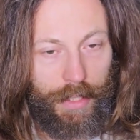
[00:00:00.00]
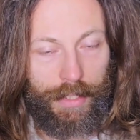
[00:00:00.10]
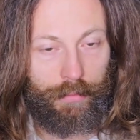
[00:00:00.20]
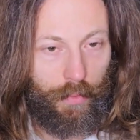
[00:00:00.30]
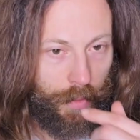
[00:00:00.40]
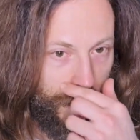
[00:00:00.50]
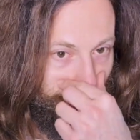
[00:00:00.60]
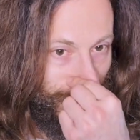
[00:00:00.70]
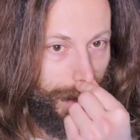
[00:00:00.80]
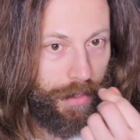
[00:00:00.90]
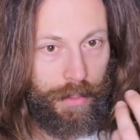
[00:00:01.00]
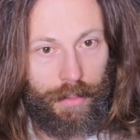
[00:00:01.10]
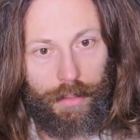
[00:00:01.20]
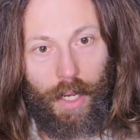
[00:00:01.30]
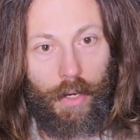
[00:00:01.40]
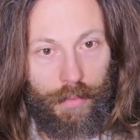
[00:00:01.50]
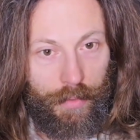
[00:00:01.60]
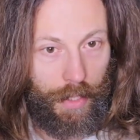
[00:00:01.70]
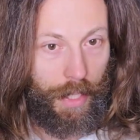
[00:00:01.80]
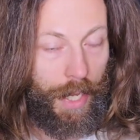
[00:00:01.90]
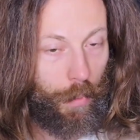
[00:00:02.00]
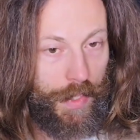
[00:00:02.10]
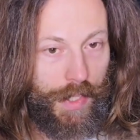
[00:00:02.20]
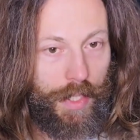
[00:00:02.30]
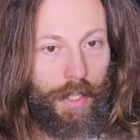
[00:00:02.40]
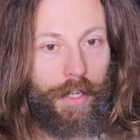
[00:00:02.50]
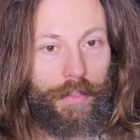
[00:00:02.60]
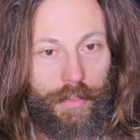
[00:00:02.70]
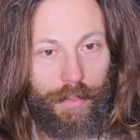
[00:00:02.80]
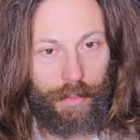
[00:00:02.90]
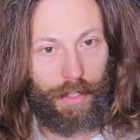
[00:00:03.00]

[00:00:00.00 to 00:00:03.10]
It influenced art and how we see art.